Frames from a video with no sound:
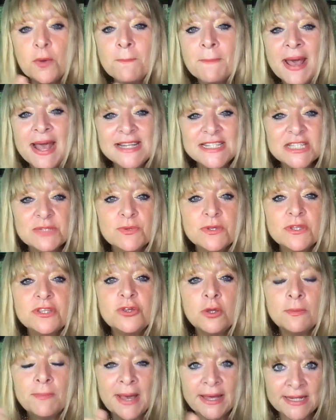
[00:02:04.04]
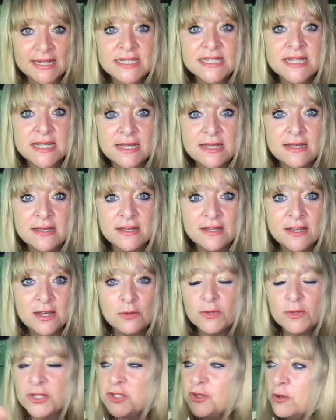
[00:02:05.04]
mess with humanity,
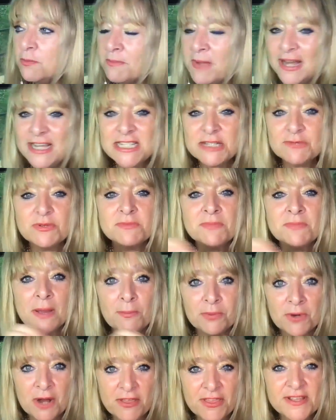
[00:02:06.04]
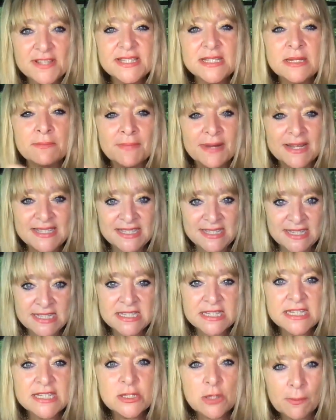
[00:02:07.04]
when you mess with my brothers and my
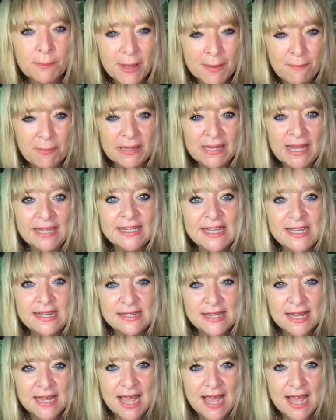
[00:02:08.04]
sisters on my planet,